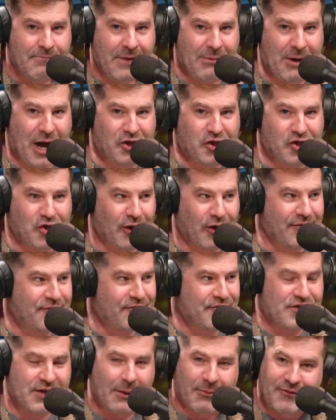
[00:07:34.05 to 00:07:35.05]
I'm not sure
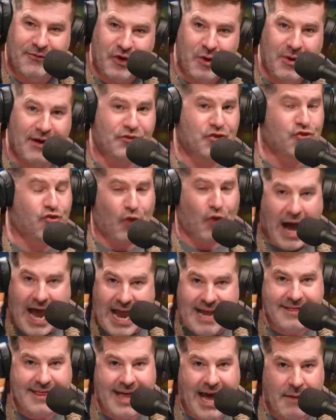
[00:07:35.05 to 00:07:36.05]
if some of you have
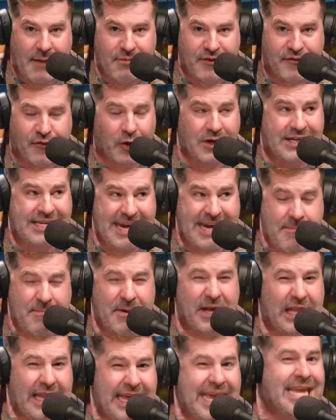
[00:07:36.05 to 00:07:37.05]
tried that before.
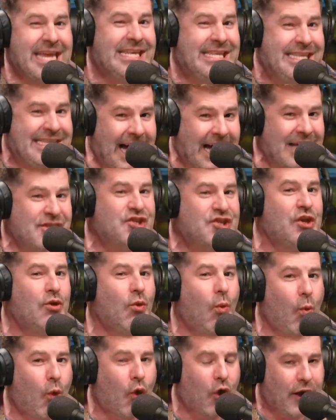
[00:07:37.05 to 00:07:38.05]
Typically, it
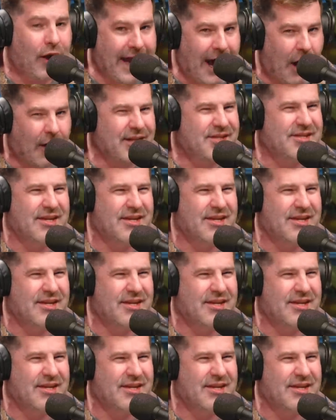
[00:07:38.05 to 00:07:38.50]
doesn't work out.